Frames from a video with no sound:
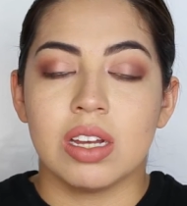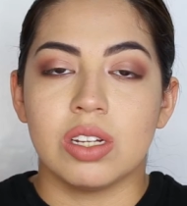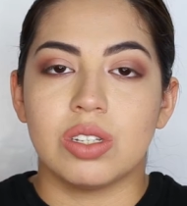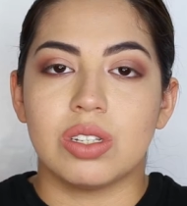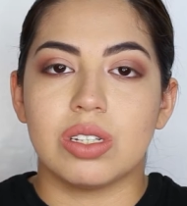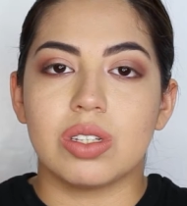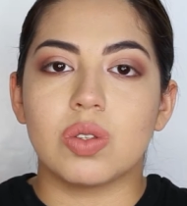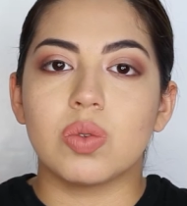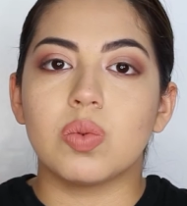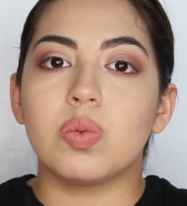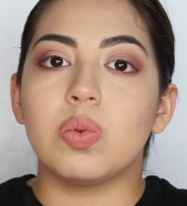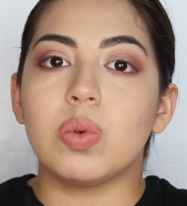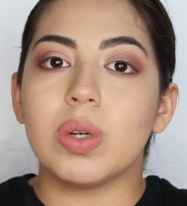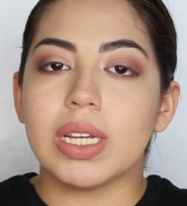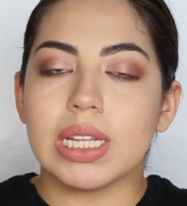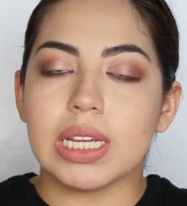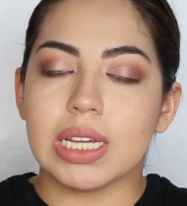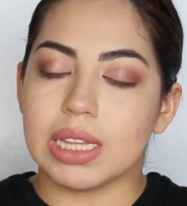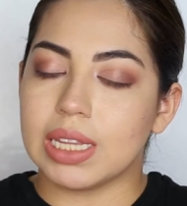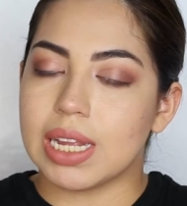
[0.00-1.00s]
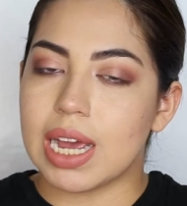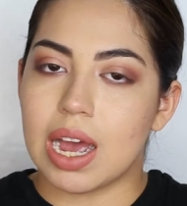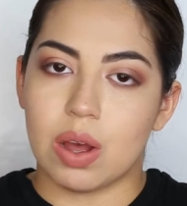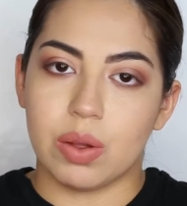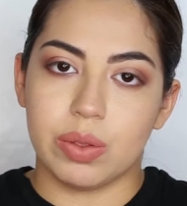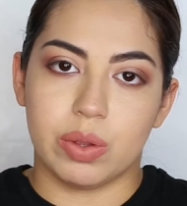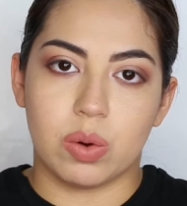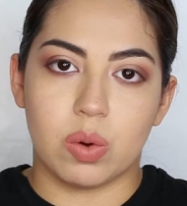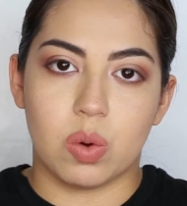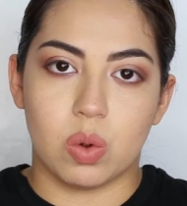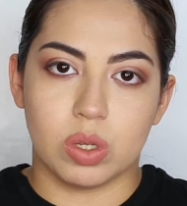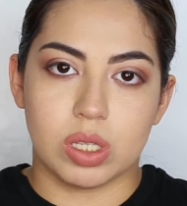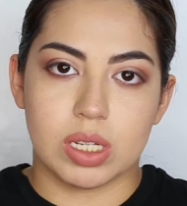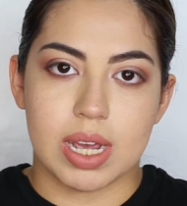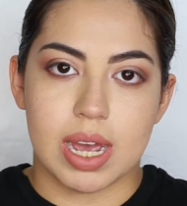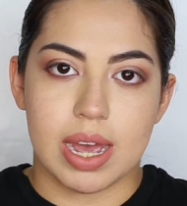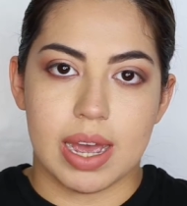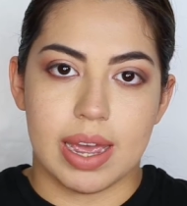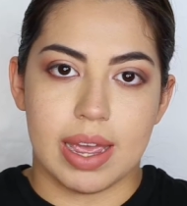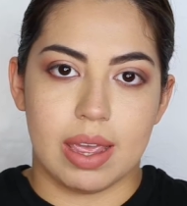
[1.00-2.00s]
So it's really loud the whole
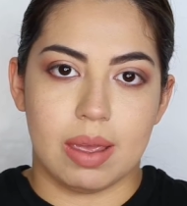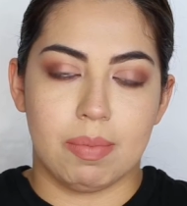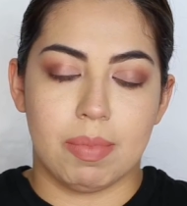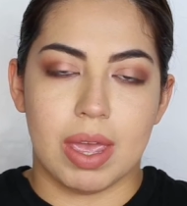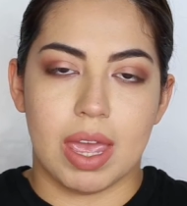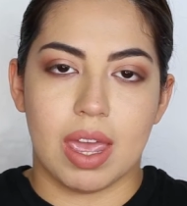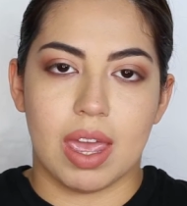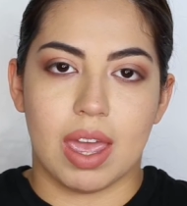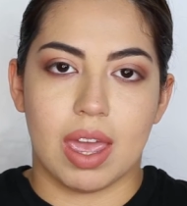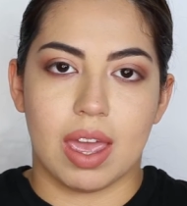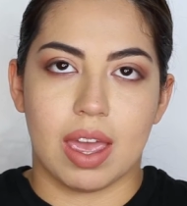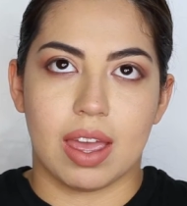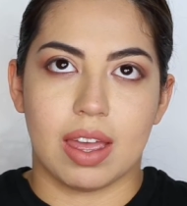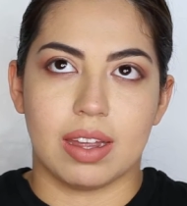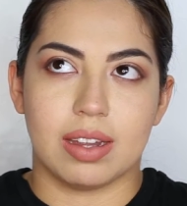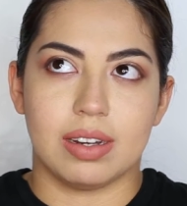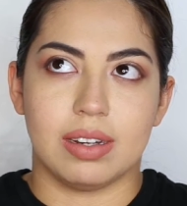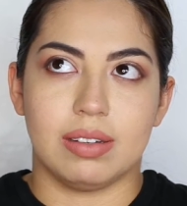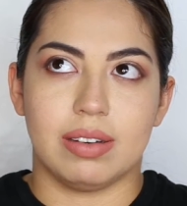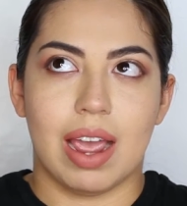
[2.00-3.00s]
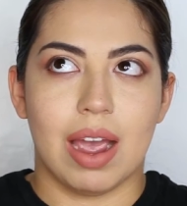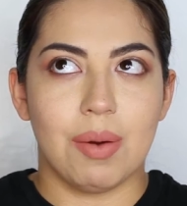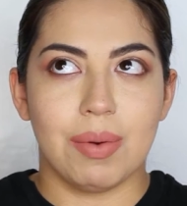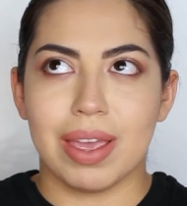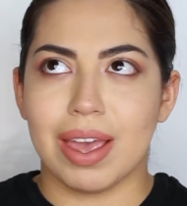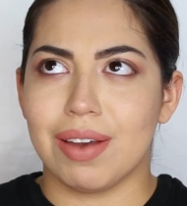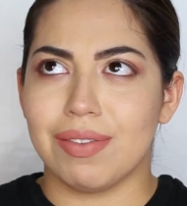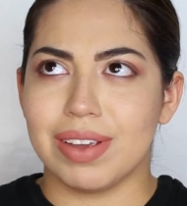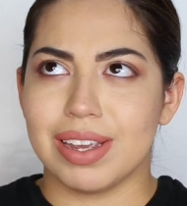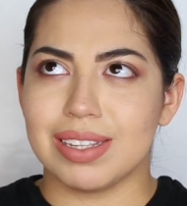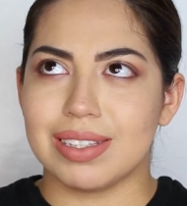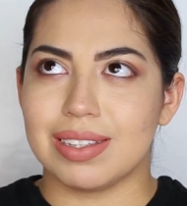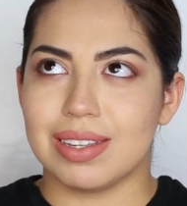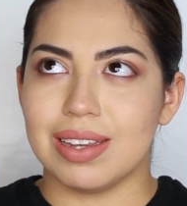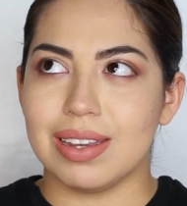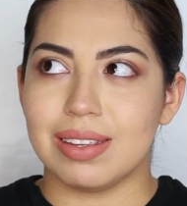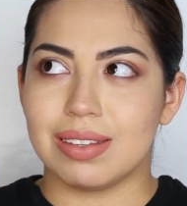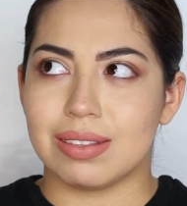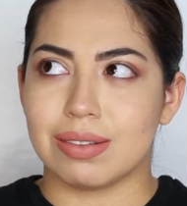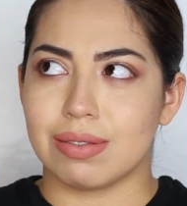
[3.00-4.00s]
time, and now we have
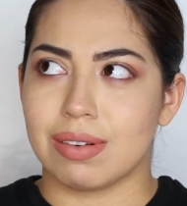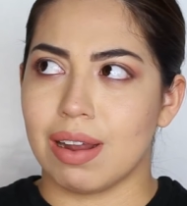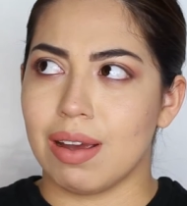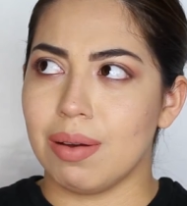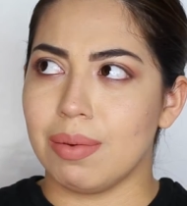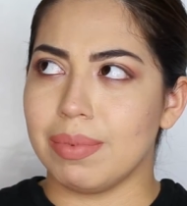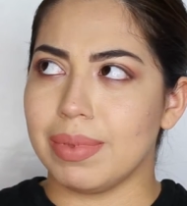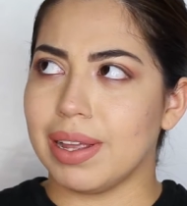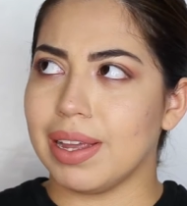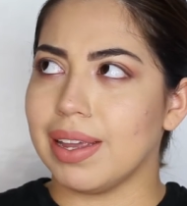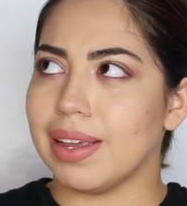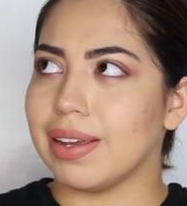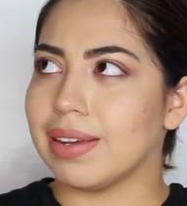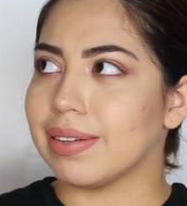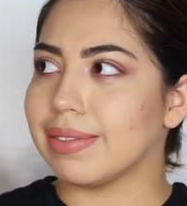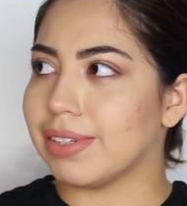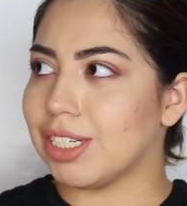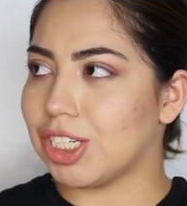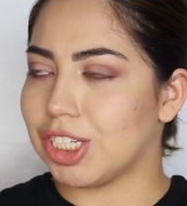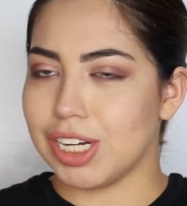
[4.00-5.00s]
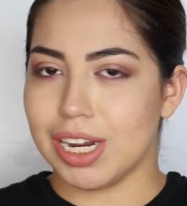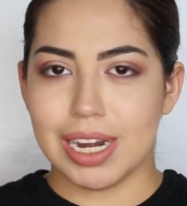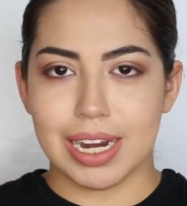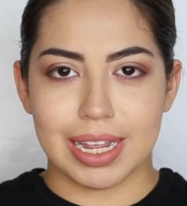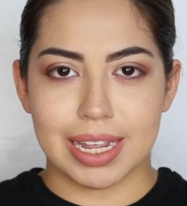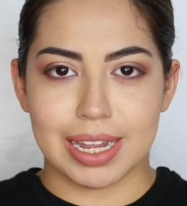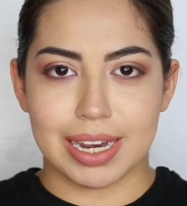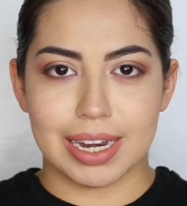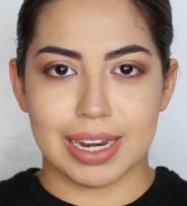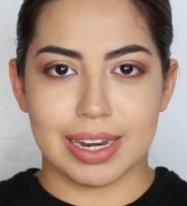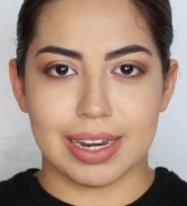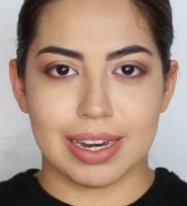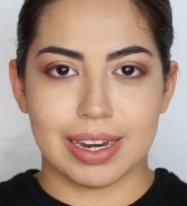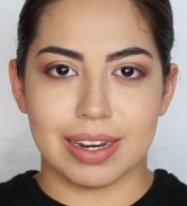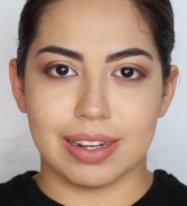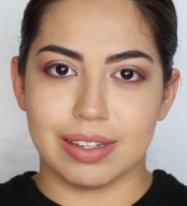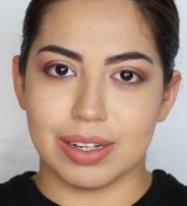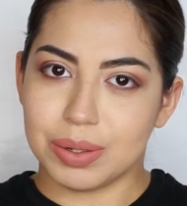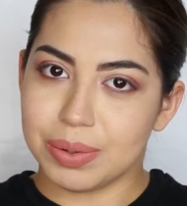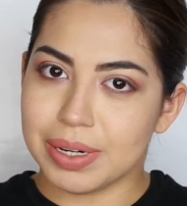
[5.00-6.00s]
AC, so now I'm like chilling.
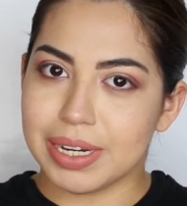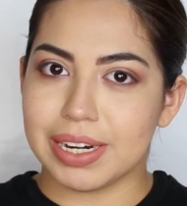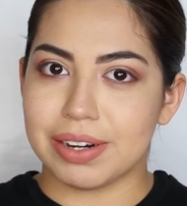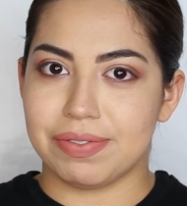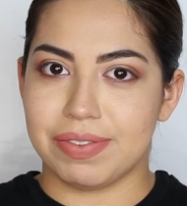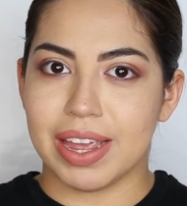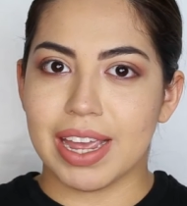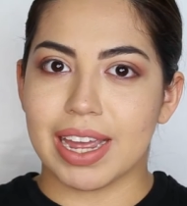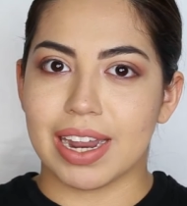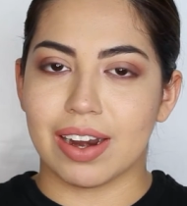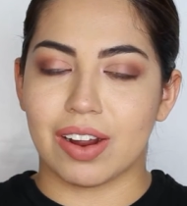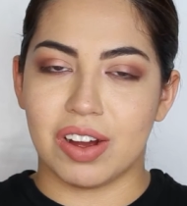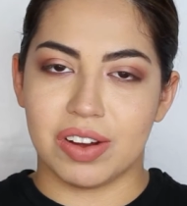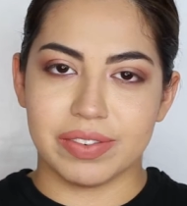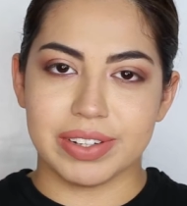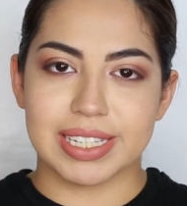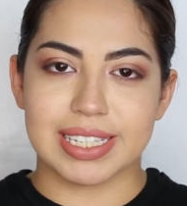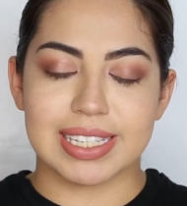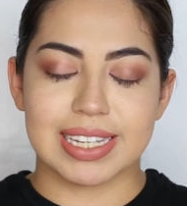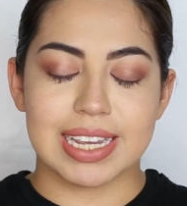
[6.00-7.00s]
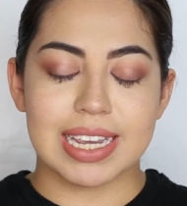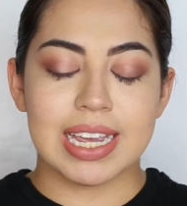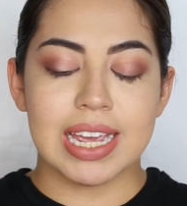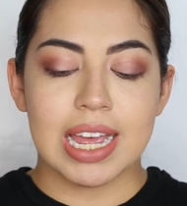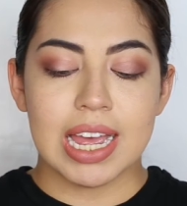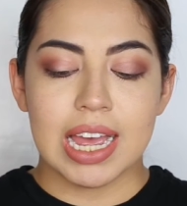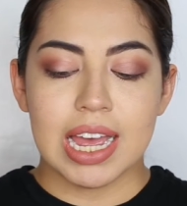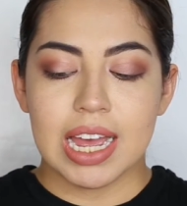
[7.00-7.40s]
Don't need a fan, obviously.